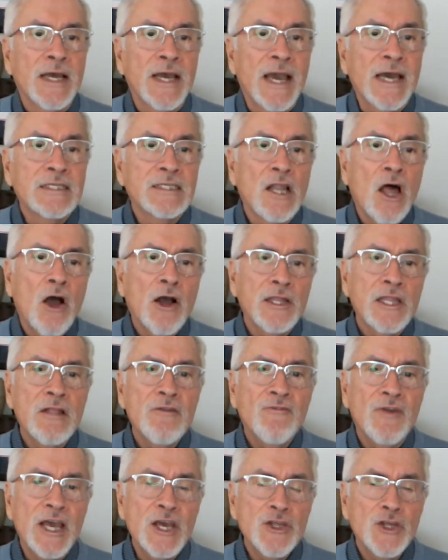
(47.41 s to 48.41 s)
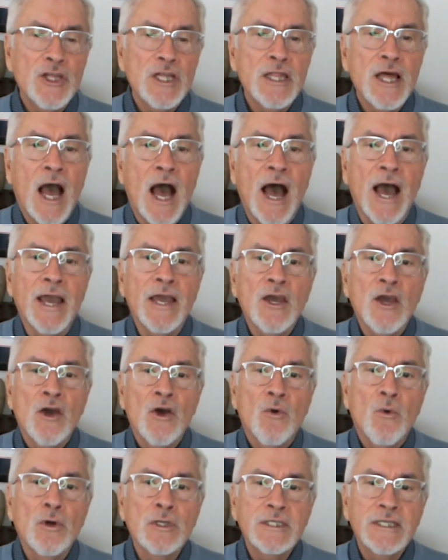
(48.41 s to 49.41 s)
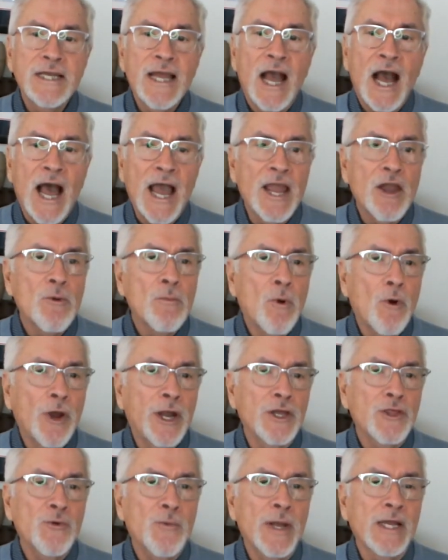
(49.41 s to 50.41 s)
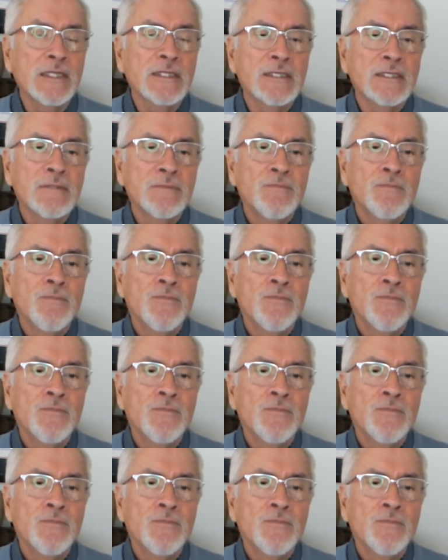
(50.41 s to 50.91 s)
As long as inflation is high, we'll see higher mortgage rates.